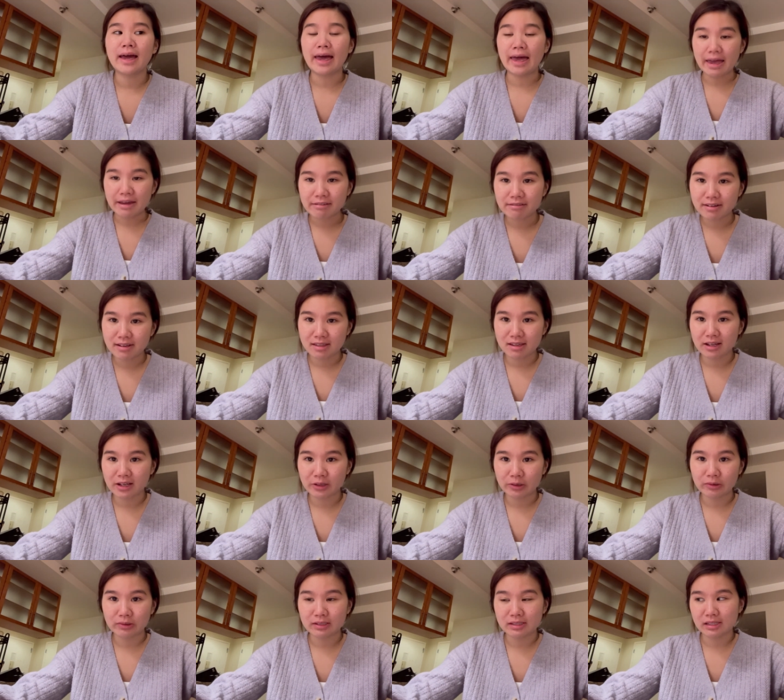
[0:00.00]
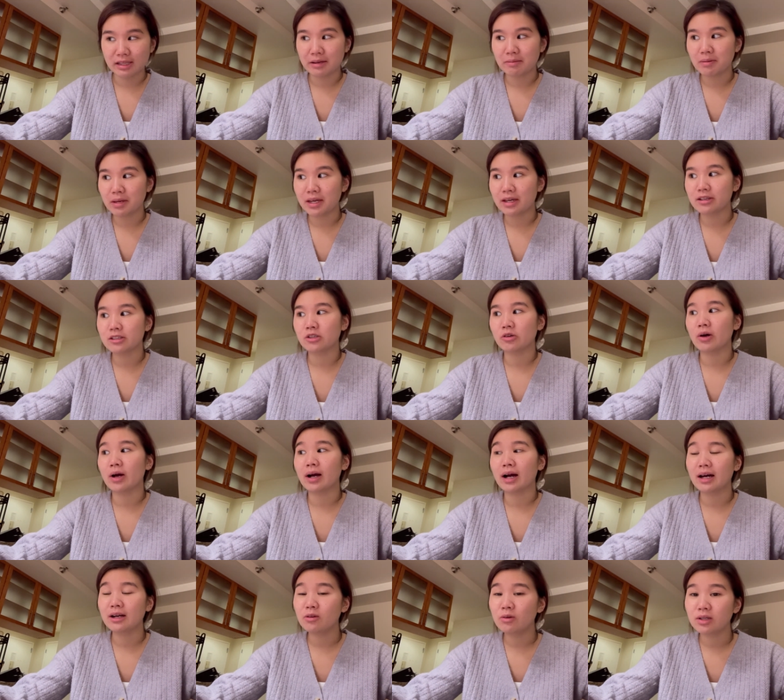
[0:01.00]
everything I own is light pink so I
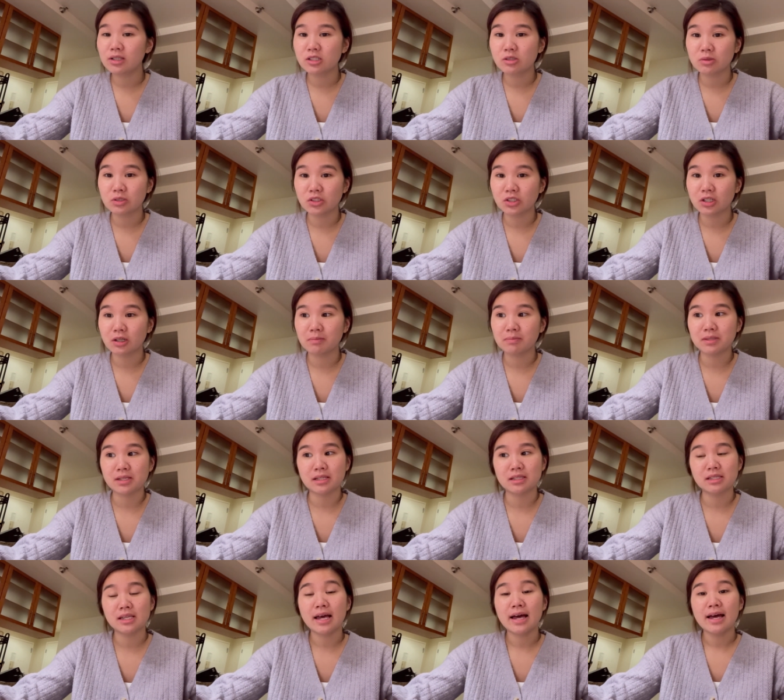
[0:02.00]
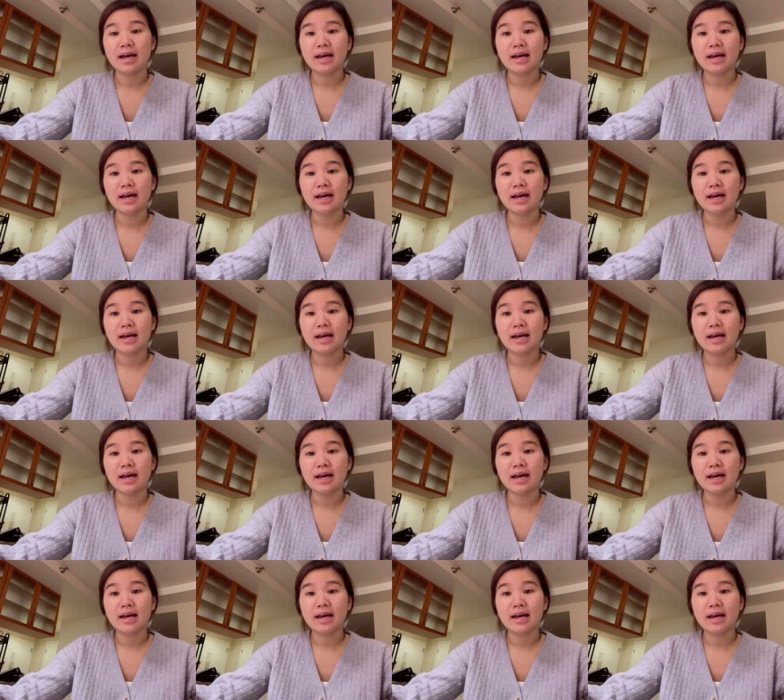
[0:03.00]
kind of want to switch it up since